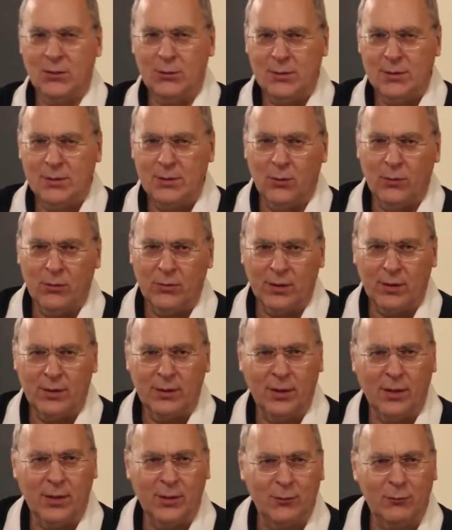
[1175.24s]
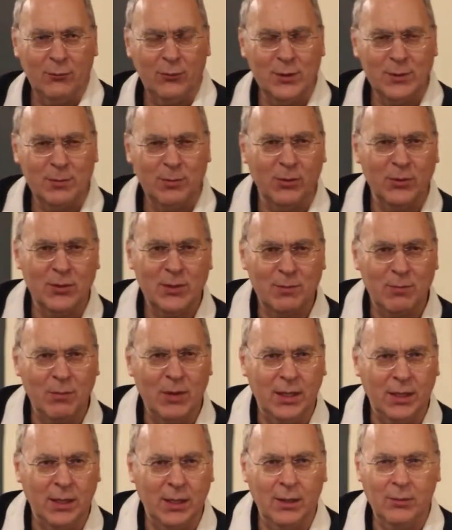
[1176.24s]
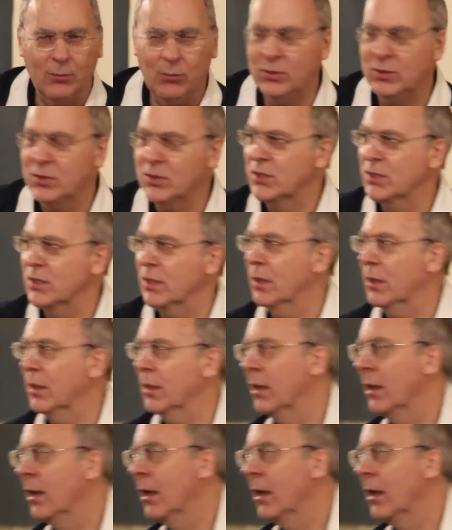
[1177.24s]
So it's not the kind of response Meghiya was